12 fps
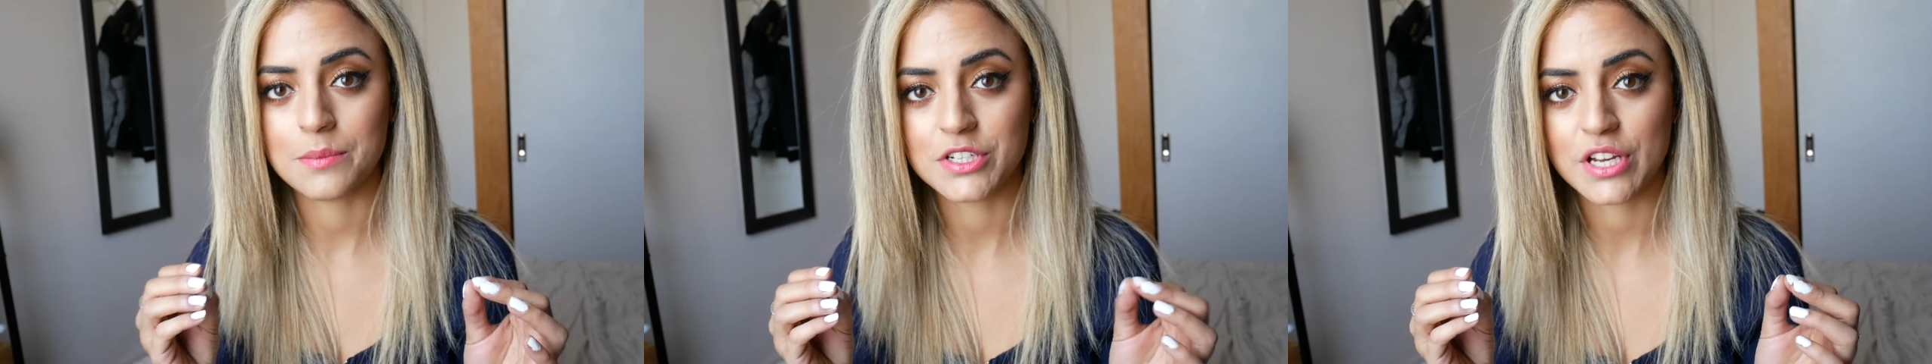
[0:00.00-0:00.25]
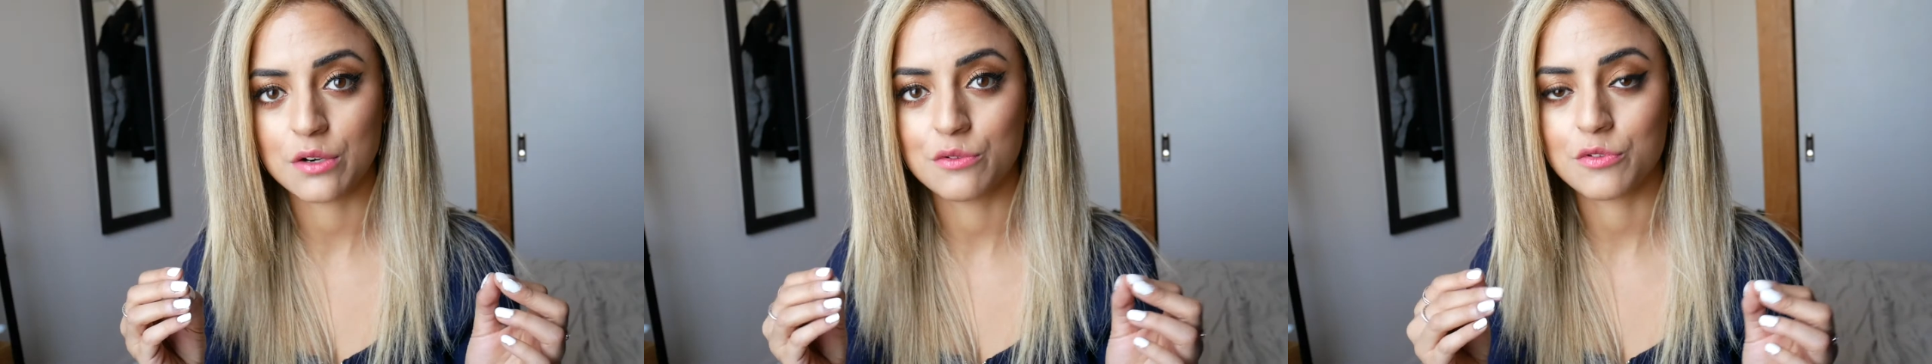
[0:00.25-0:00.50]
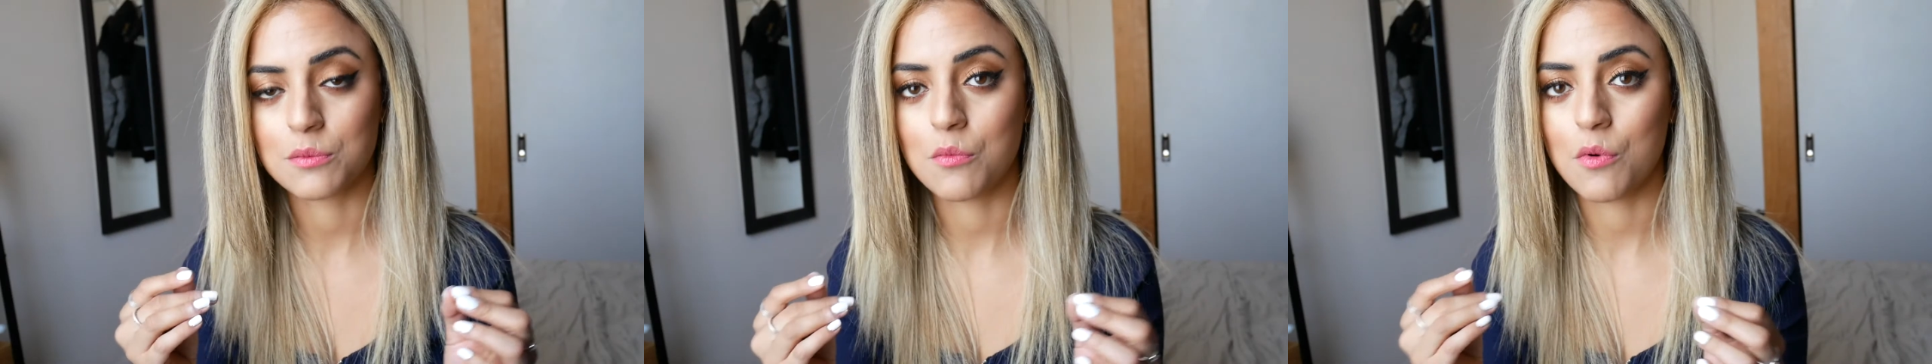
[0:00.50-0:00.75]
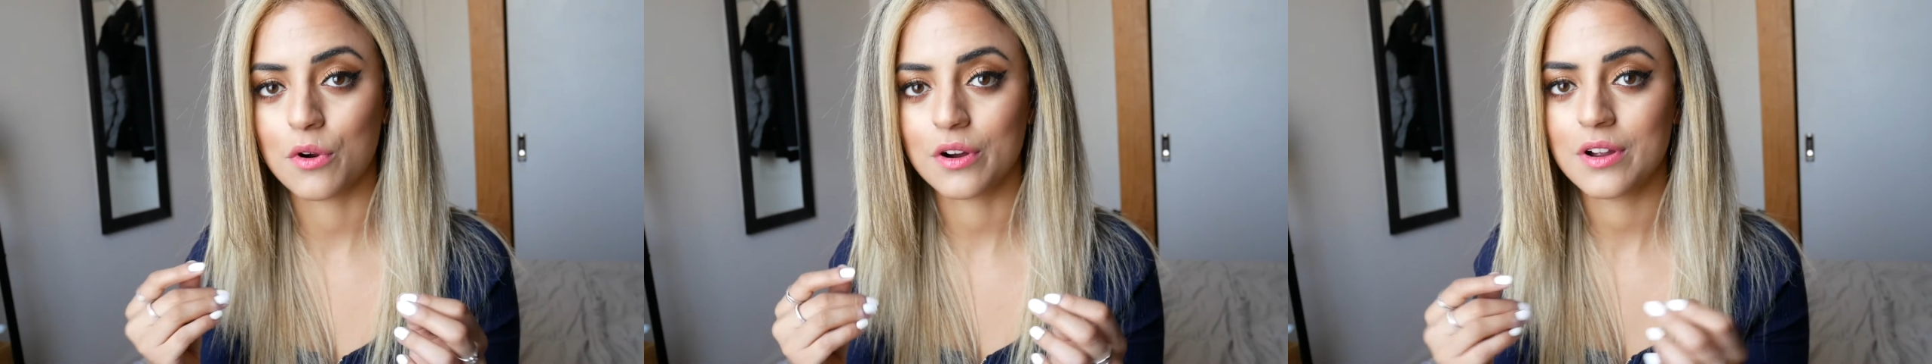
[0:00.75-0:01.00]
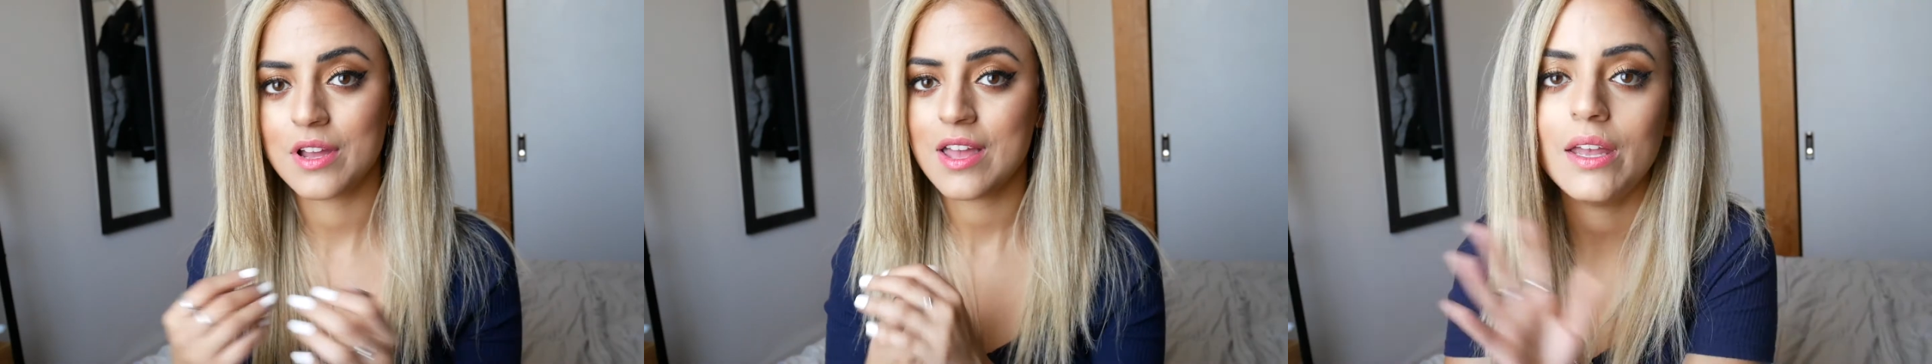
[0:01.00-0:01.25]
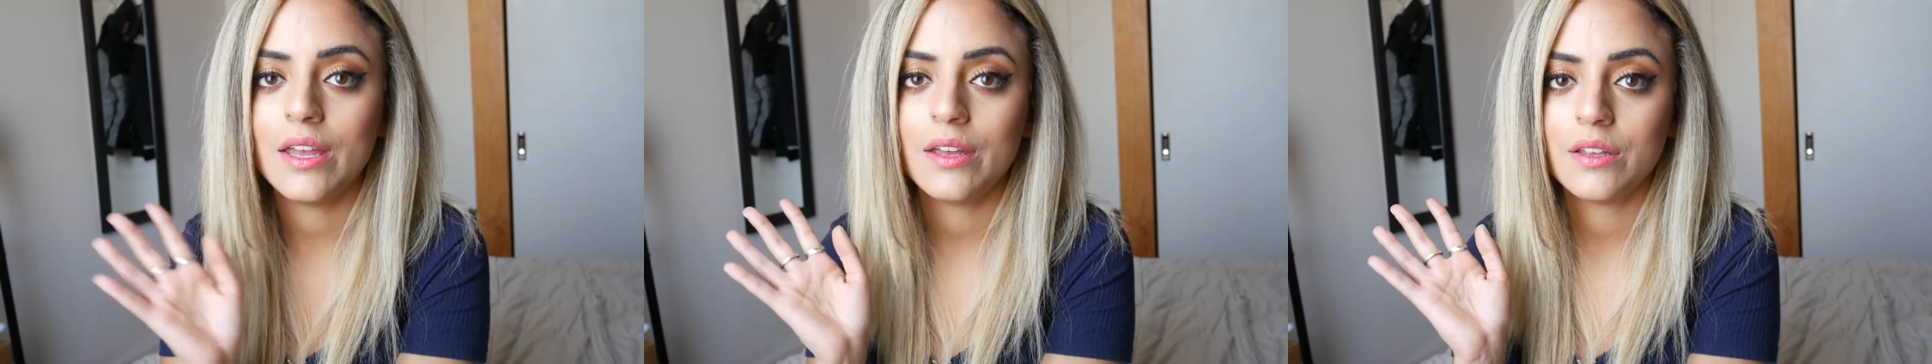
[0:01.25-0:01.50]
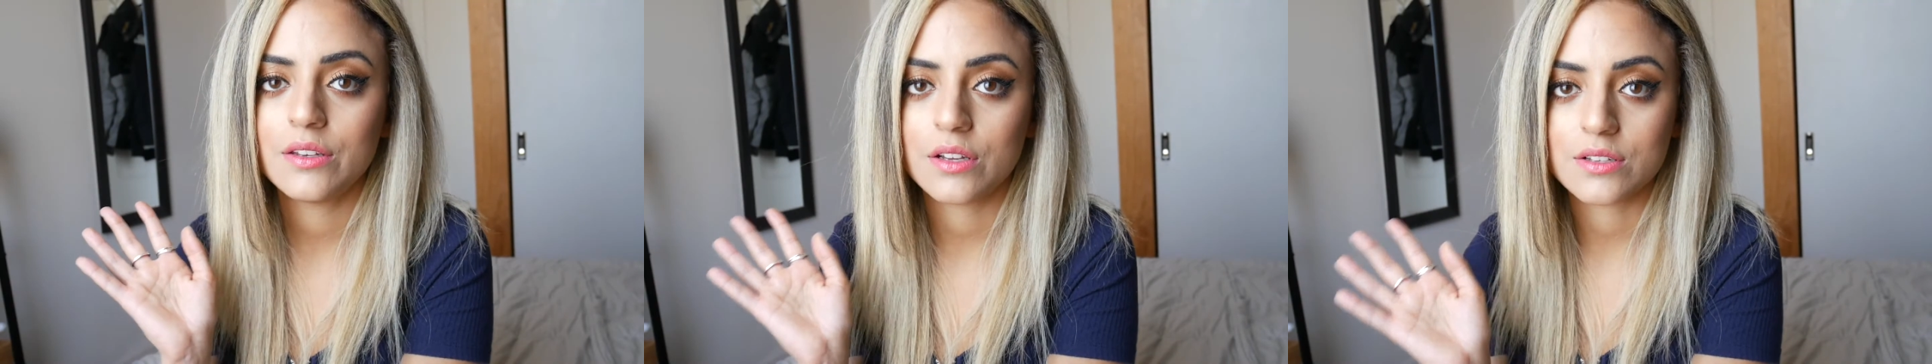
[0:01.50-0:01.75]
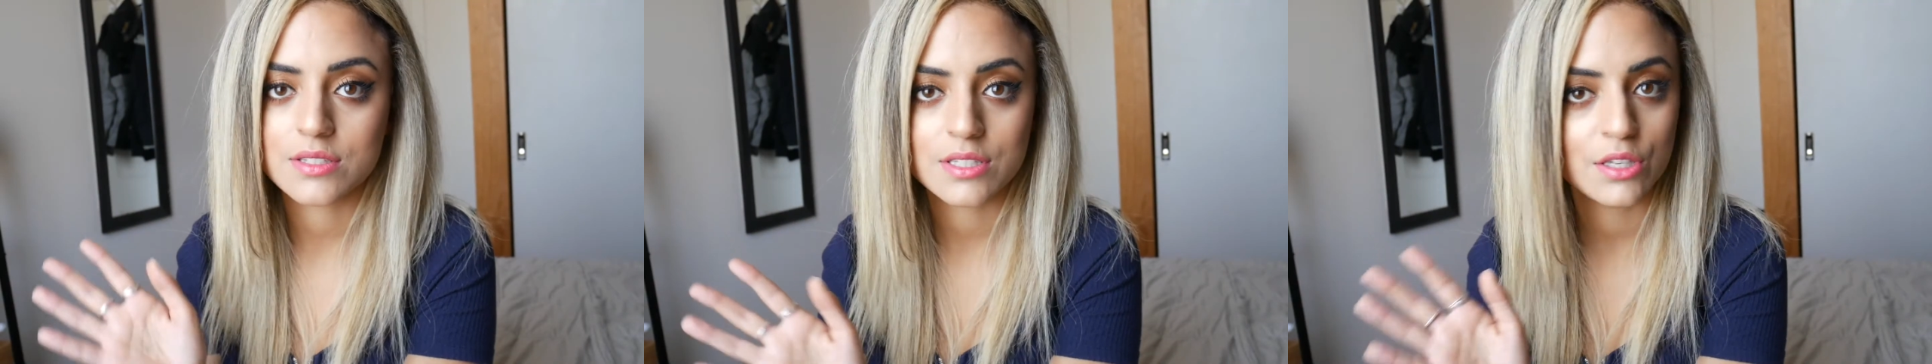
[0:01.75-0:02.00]
channel for more, and
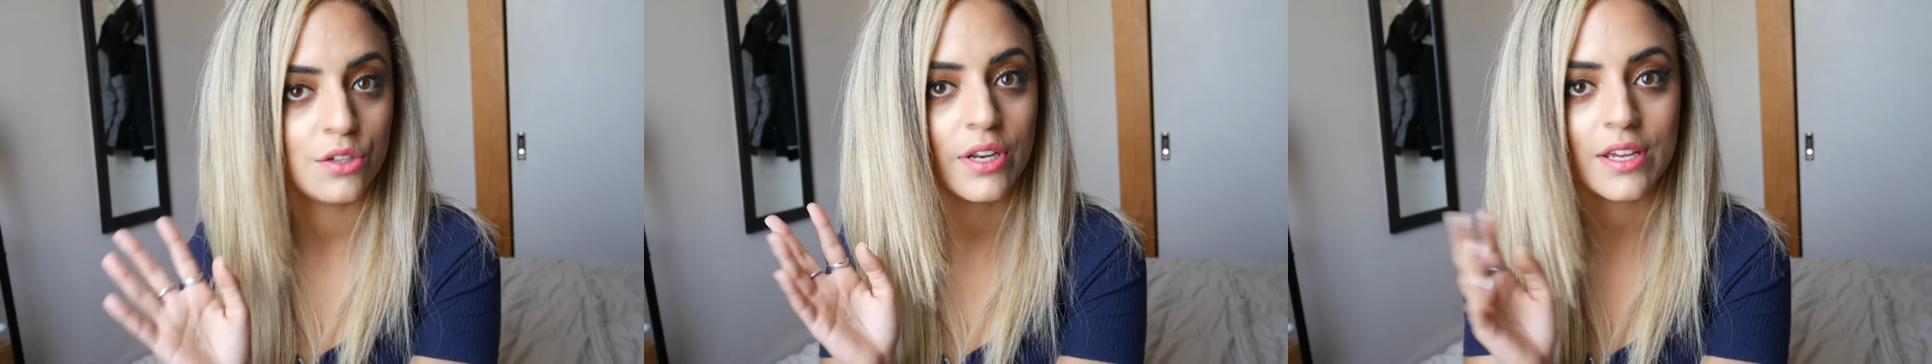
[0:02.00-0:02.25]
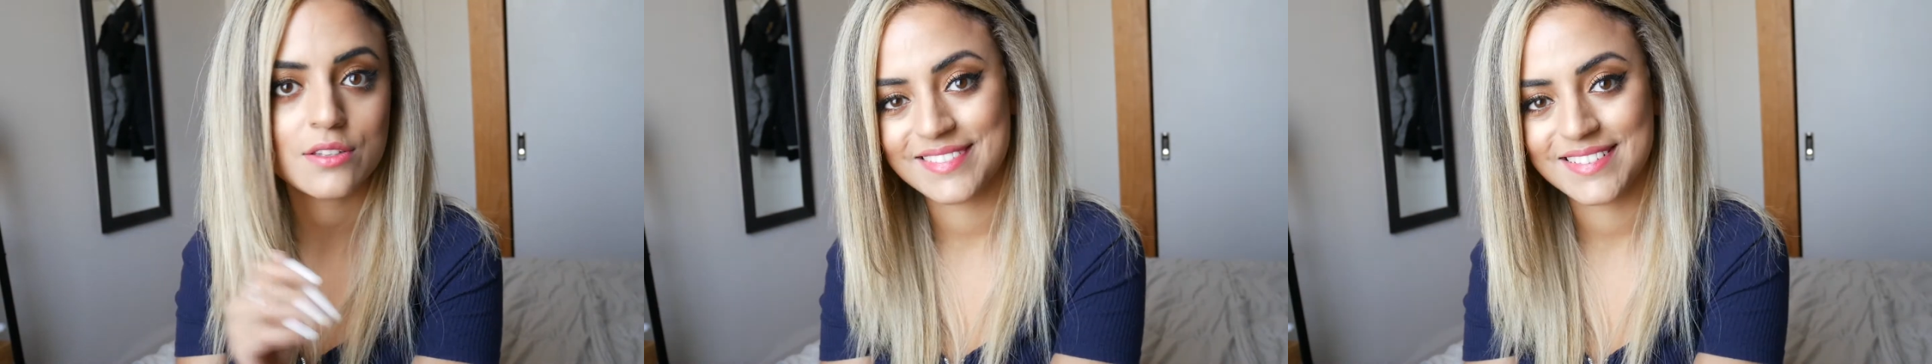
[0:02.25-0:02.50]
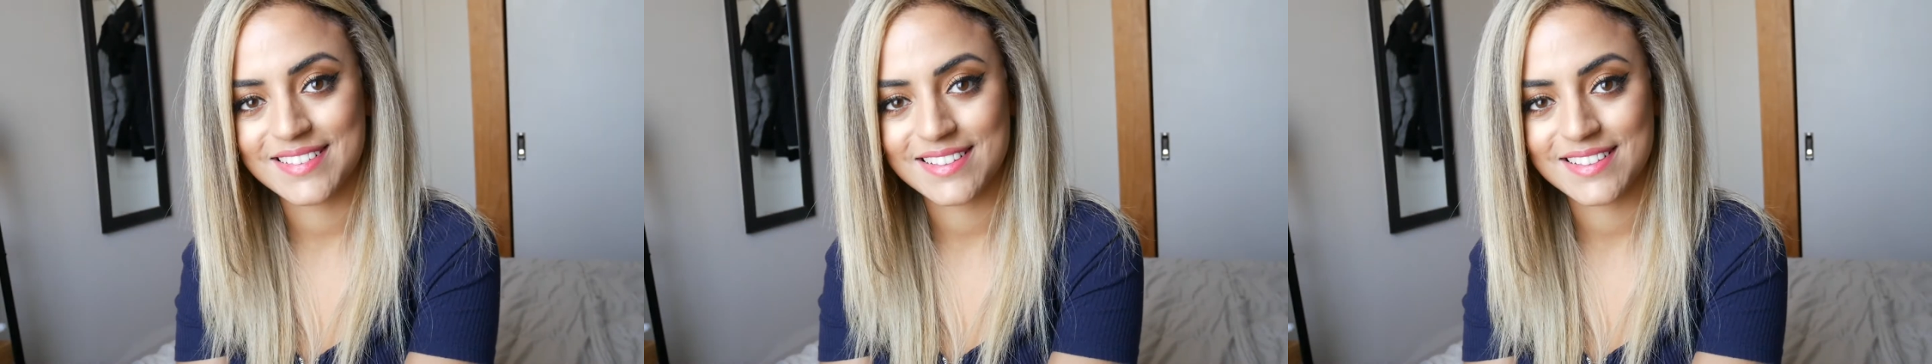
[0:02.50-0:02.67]
I'll see you next time.